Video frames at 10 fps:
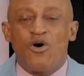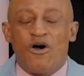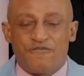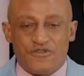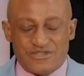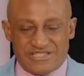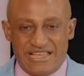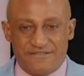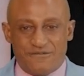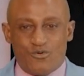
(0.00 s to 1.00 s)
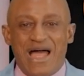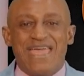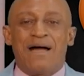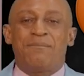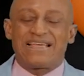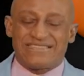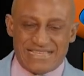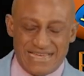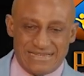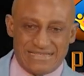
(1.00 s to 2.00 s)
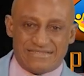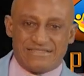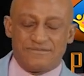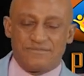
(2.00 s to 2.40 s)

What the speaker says: of yourself. Why am I saying this?